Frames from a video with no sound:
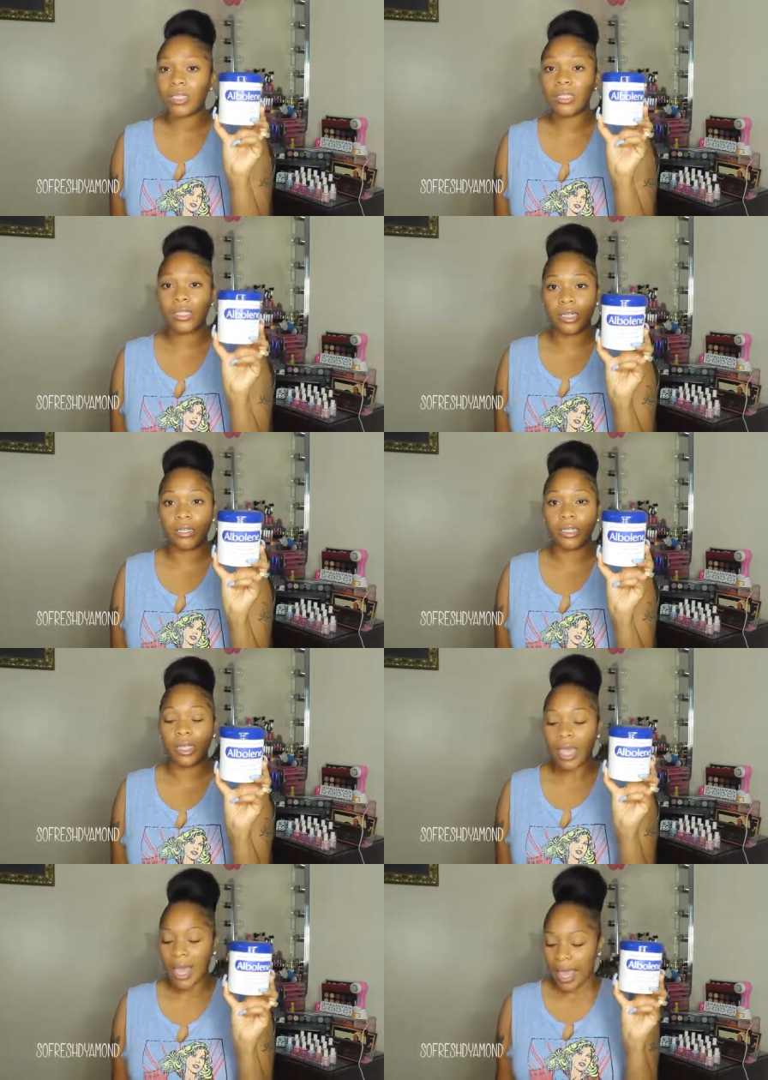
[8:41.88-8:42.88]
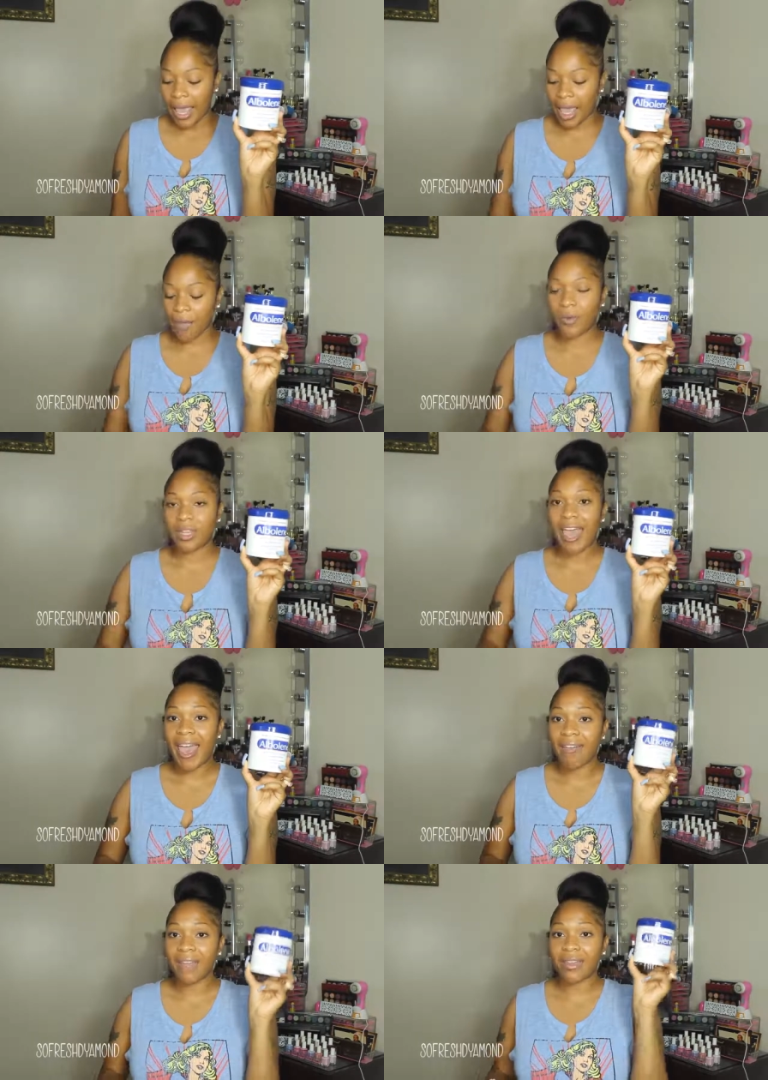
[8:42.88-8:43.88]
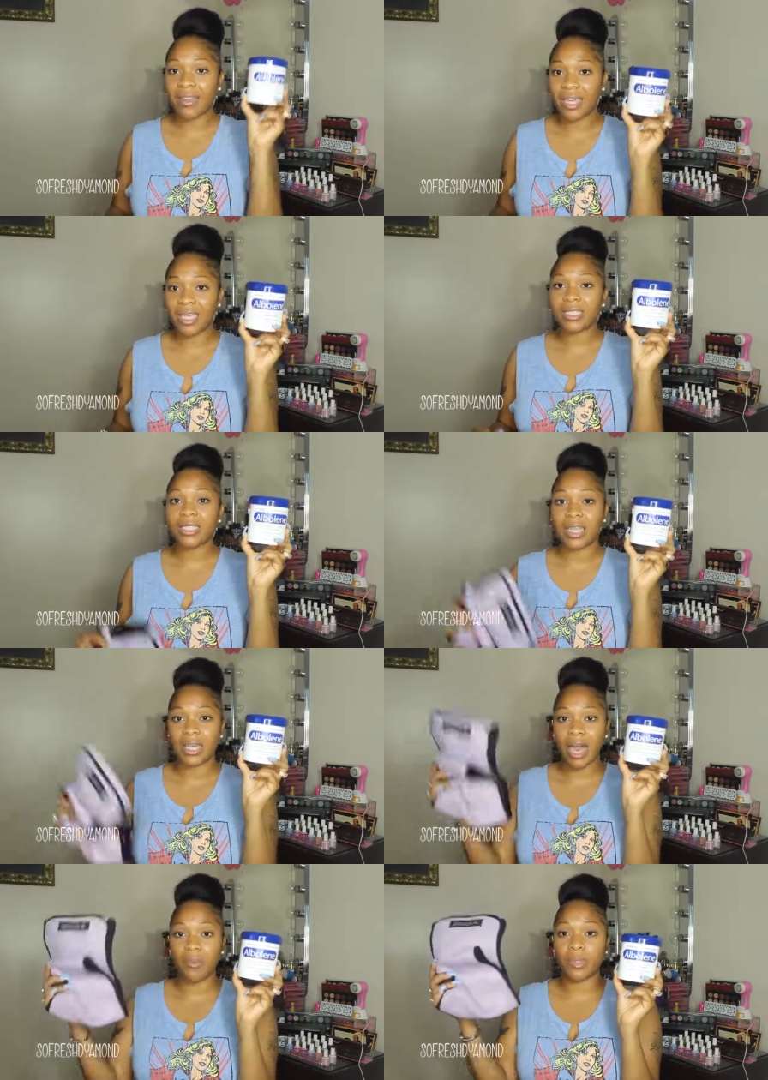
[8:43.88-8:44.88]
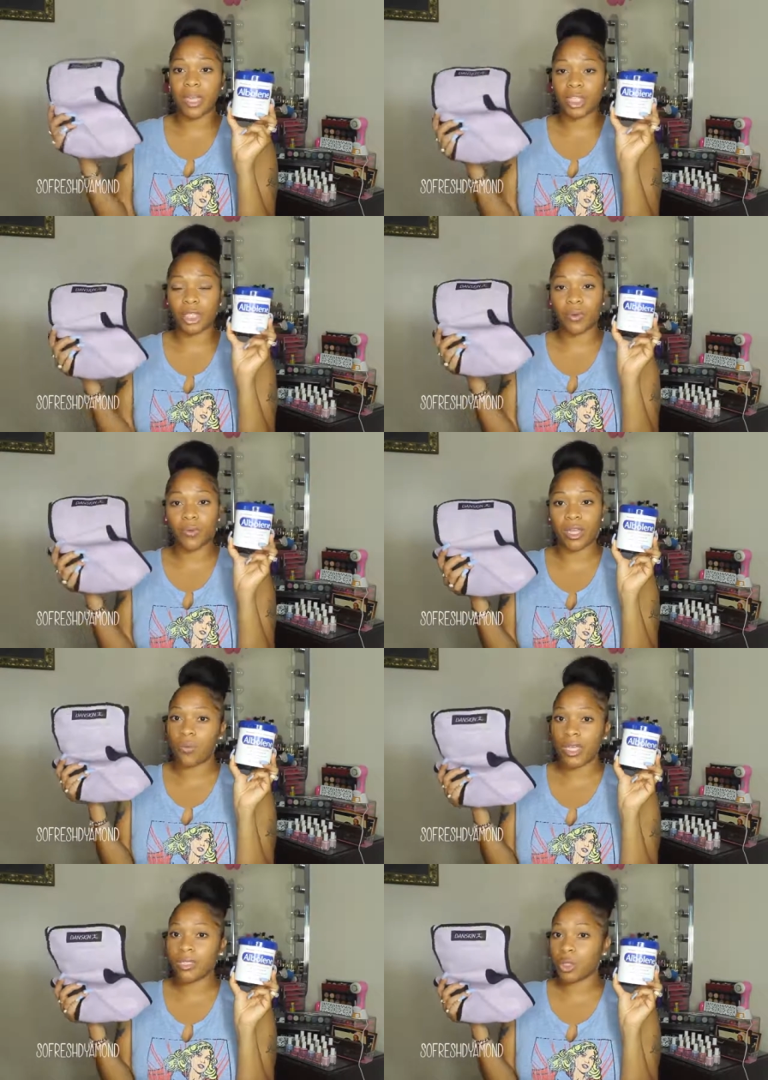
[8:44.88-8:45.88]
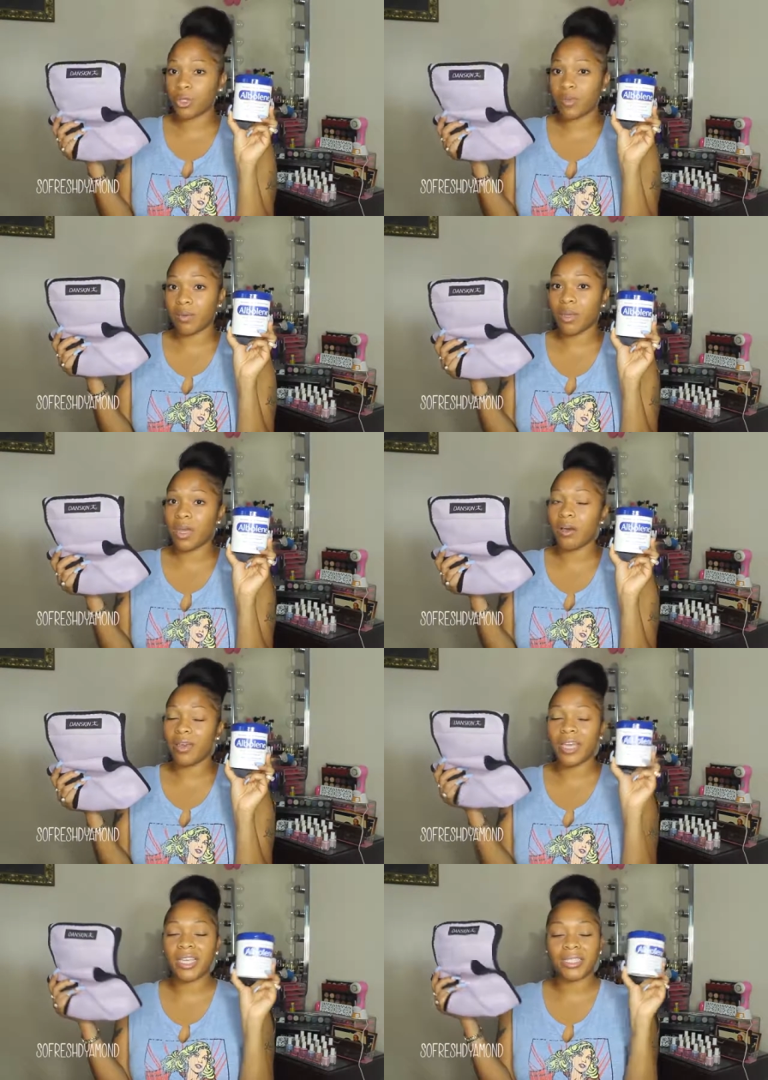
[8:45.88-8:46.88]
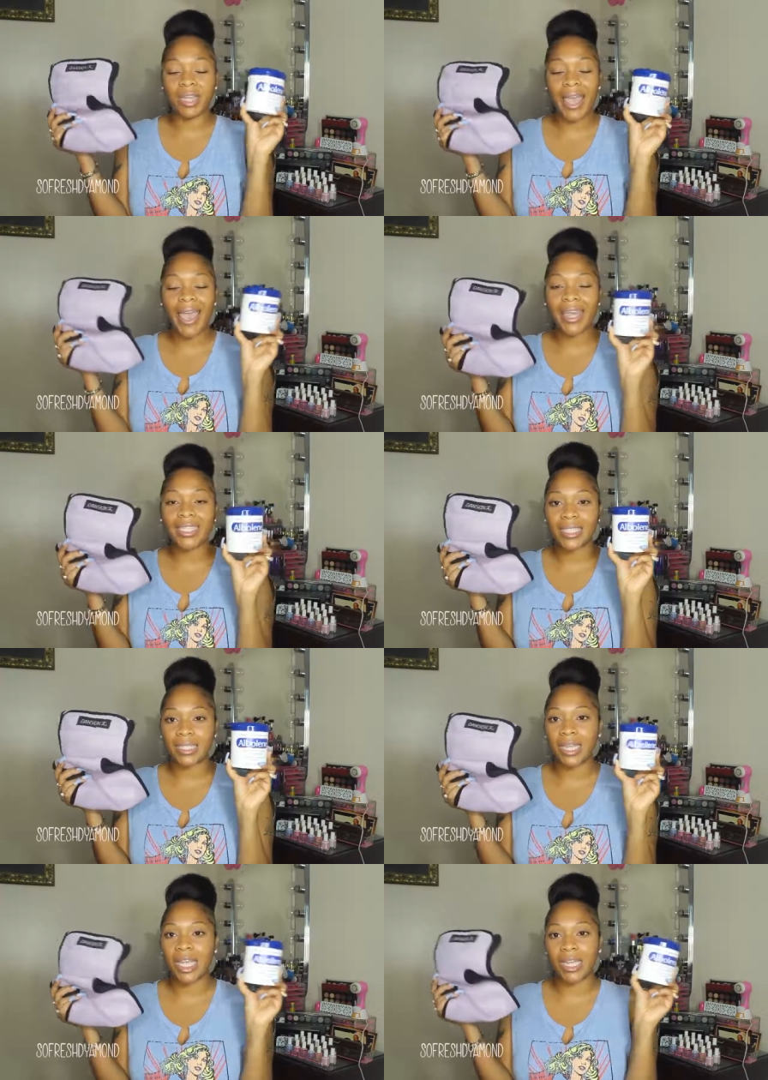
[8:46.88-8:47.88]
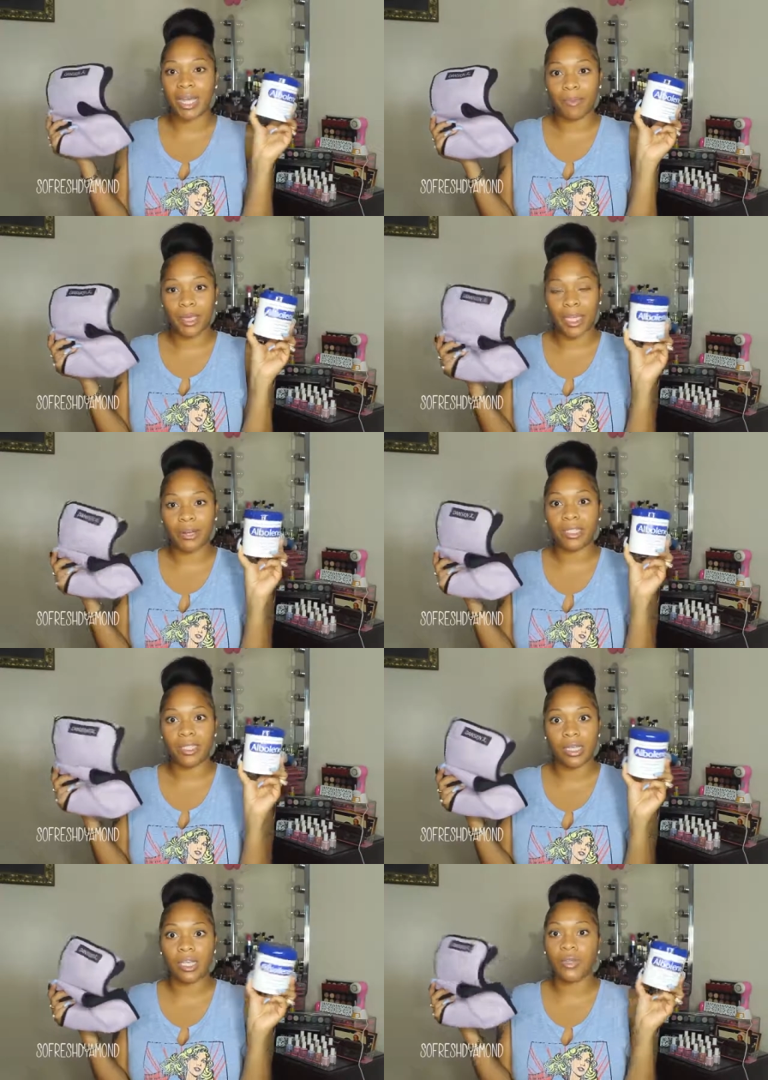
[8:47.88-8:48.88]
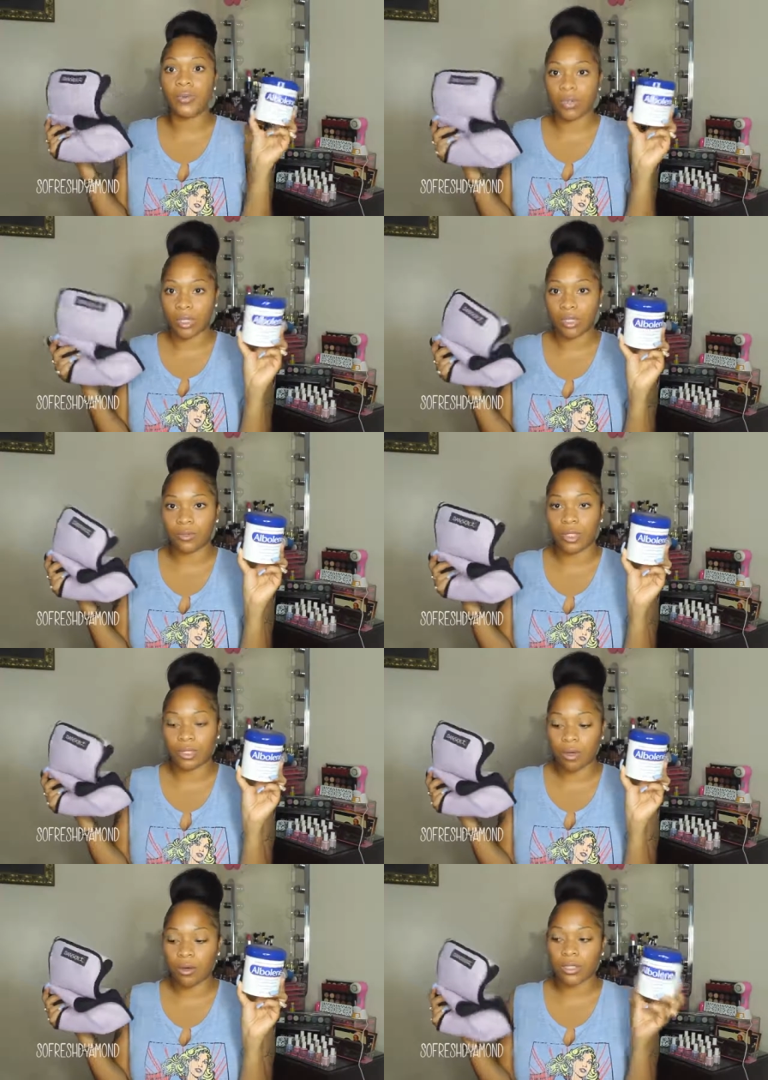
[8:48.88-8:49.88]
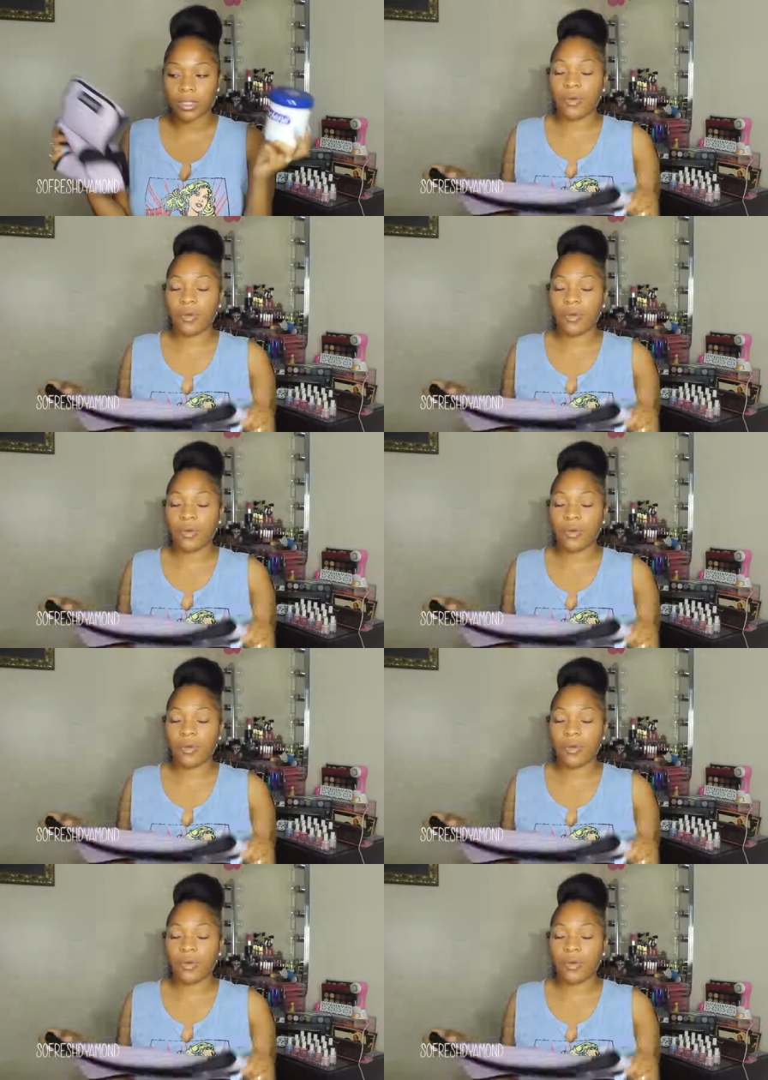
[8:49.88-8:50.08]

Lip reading: Seriously. And with having this in combination with the waist trimming belt is excellent, and I'm guaranteeing you will see results.